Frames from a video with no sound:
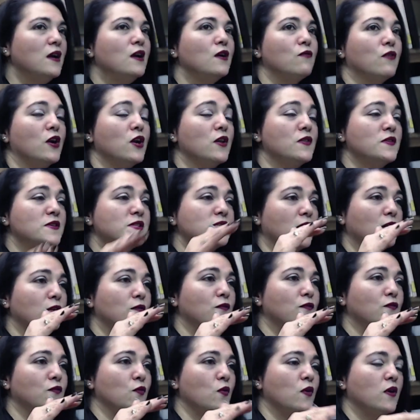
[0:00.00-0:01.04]
right on the
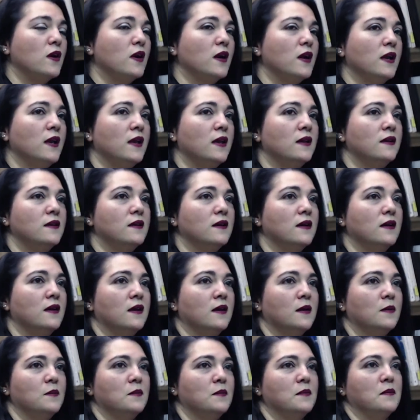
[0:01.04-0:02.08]
second floor. And
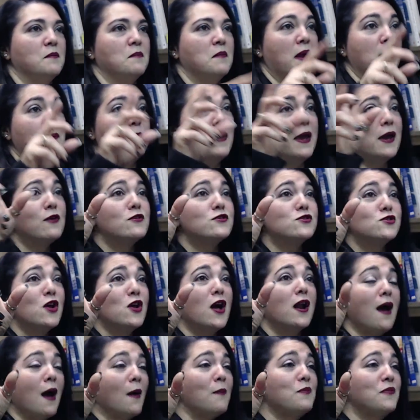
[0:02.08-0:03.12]
my banner is
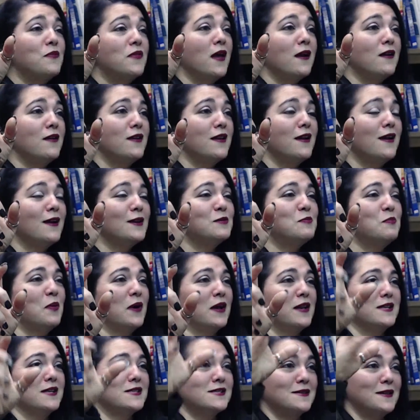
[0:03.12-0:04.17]
not up there yet,
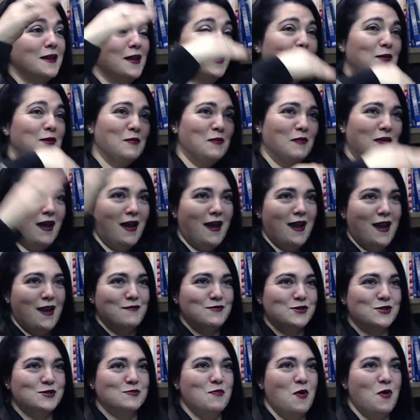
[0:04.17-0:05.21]
but it's like I have a
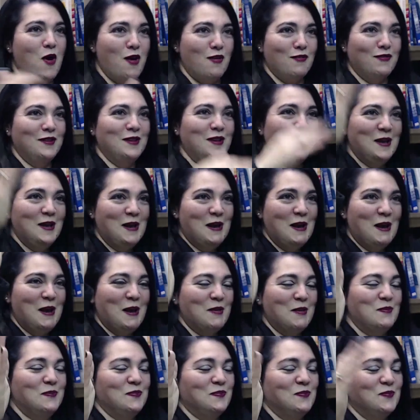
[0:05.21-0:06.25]
small
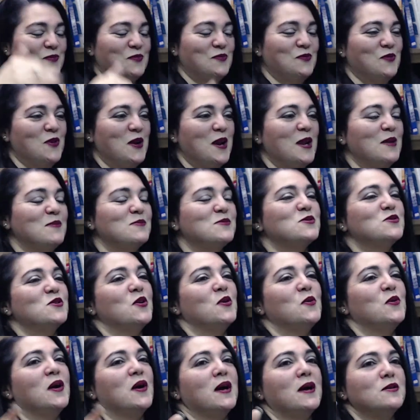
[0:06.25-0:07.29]
frame,
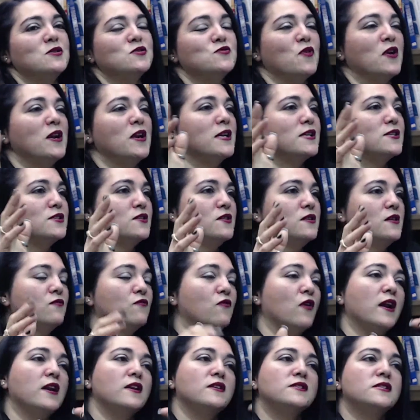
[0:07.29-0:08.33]
so it's right
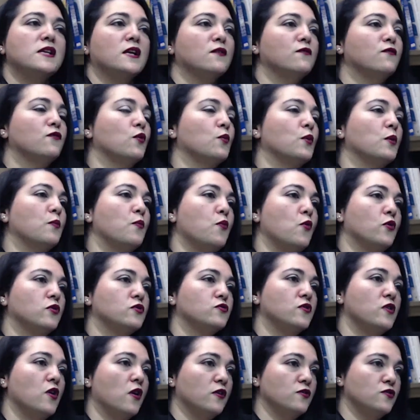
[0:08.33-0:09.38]
in the second floor with
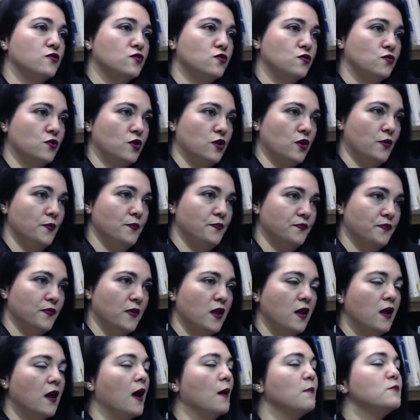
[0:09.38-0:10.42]
Portrait Art Studio.
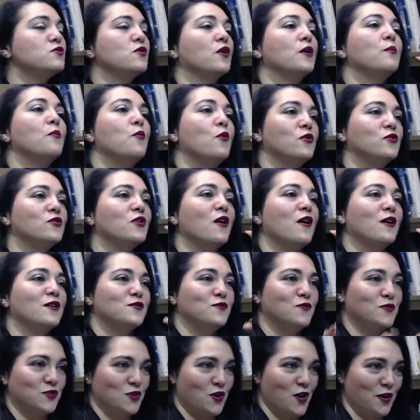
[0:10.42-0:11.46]
I'm sorry, Portrait Arts
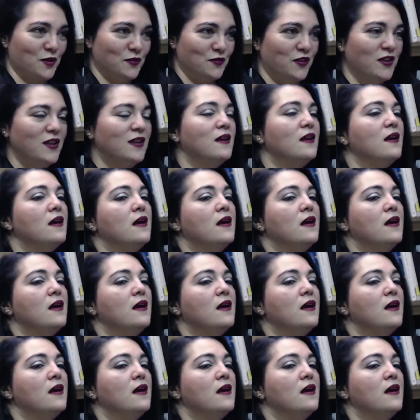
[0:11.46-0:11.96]
Photography.